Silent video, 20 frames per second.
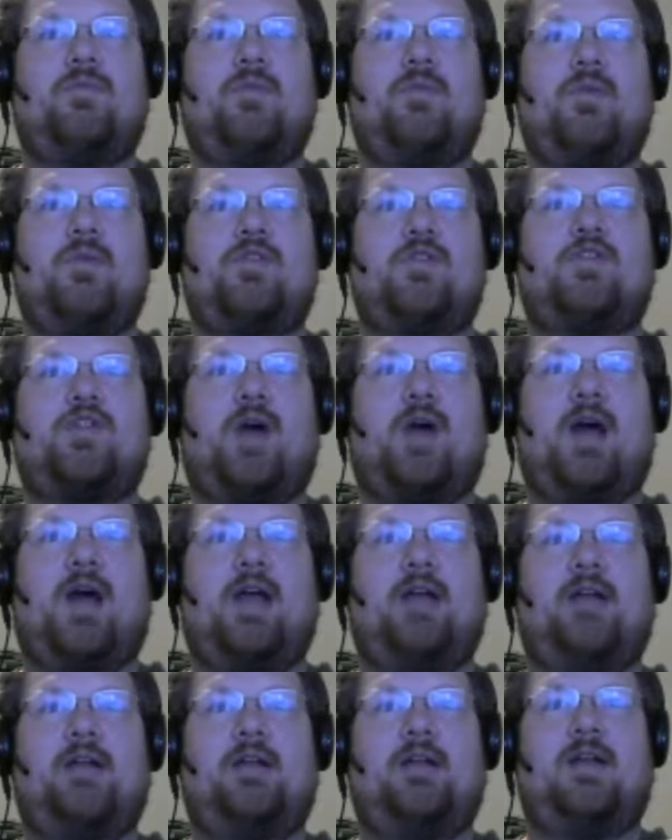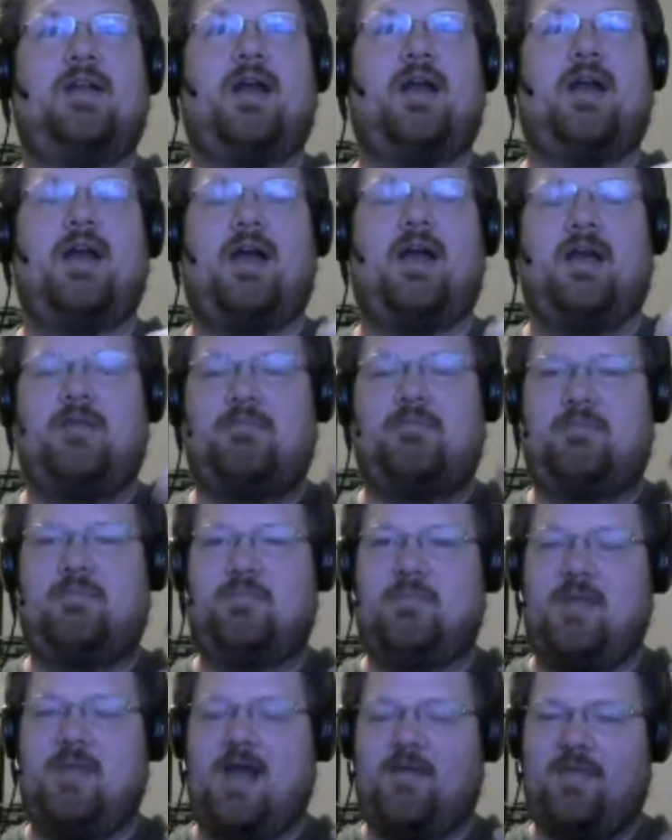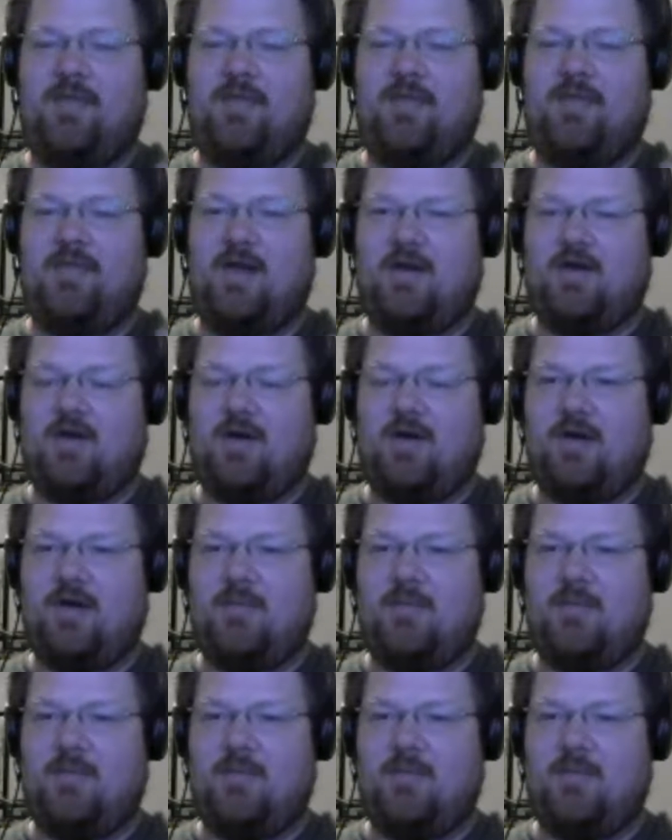try and I have that cart come between me.